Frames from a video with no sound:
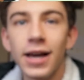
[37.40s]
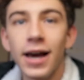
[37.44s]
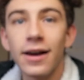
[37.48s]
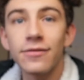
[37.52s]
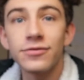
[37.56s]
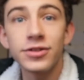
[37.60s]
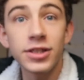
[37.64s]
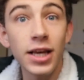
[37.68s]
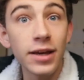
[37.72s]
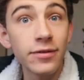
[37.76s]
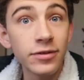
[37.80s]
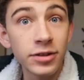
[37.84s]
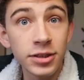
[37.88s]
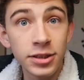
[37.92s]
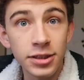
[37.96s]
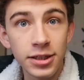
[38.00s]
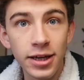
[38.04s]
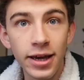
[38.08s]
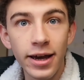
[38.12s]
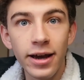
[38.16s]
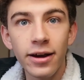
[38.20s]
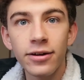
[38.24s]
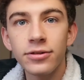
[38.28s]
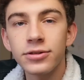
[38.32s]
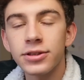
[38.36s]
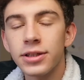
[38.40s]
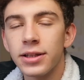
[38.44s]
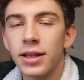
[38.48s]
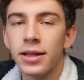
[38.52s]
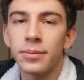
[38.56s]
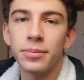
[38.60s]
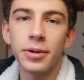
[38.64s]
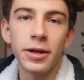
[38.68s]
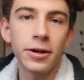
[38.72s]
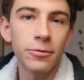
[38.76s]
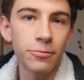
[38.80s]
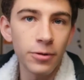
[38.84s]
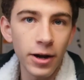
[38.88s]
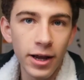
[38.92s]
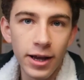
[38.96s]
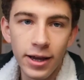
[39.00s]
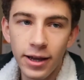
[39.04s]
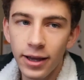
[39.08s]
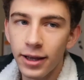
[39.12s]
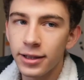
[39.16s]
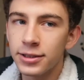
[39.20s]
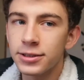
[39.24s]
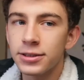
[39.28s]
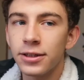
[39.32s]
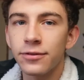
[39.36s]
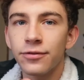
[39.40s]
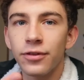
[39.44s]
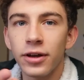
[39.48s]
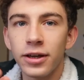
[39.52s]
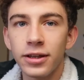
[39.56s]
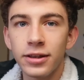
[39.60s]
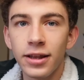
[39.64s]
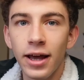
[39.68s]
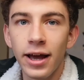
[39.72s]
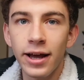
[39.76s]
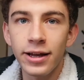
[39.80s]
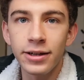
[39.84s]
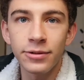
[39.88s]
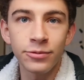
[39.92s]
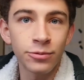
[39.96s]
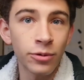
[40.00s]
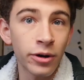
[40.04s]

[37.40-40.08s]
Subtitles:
have savings accounts and they pay rent and stuff like that,